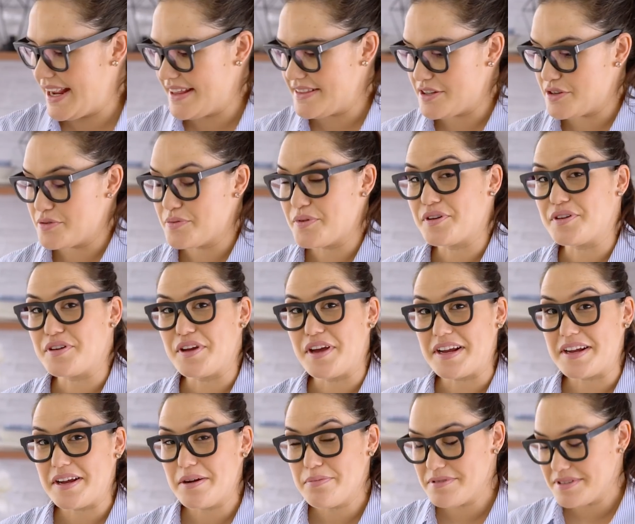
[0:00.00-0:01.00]
And then you want a
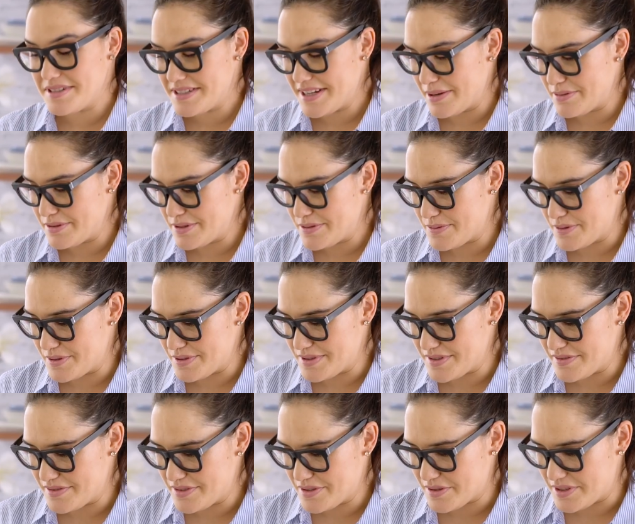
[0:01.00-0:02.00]
couple of
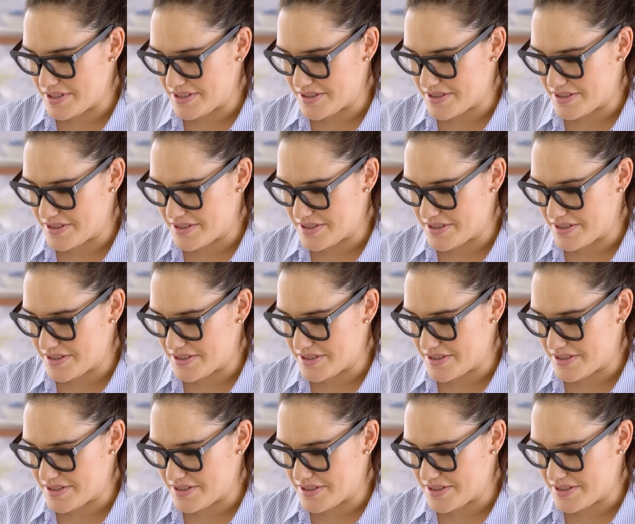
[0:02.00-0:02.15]
tablespoons of soy